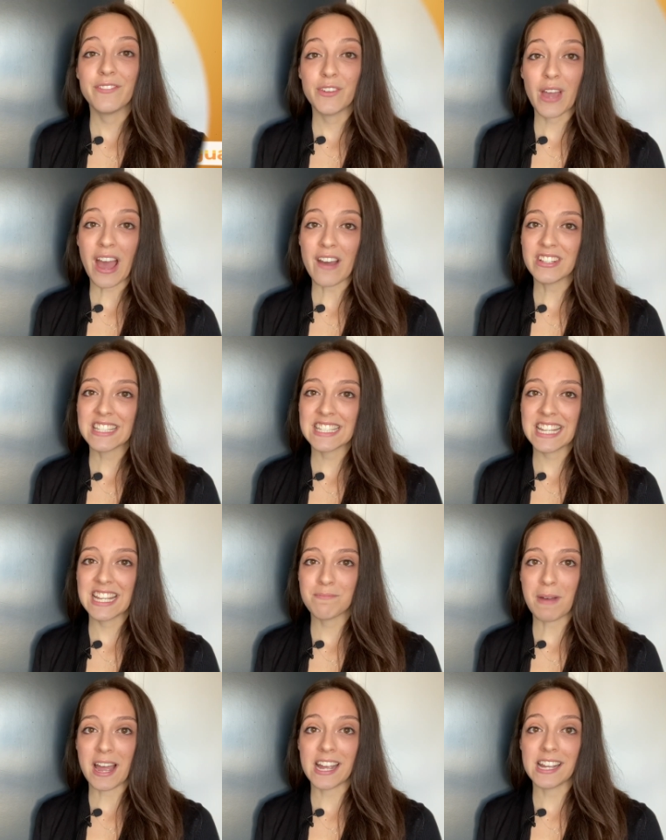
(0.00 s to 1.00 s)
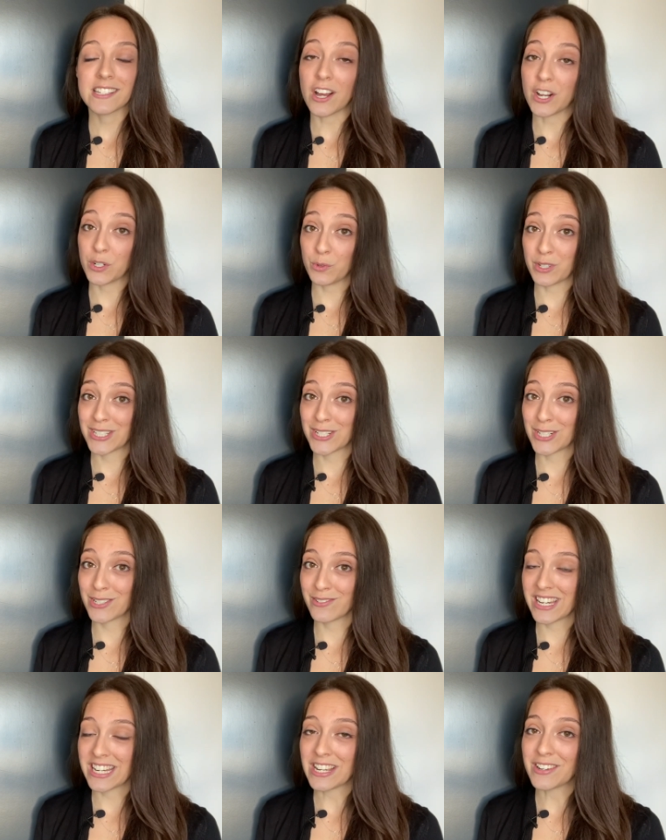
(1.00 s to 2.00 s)
you haven't seen my tongue twisters
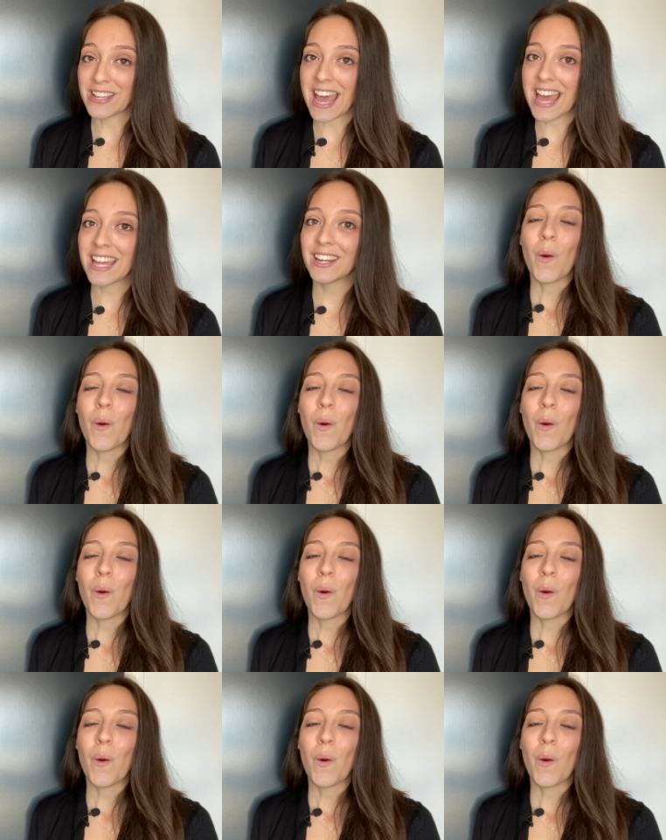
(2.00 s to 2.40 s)
video yet,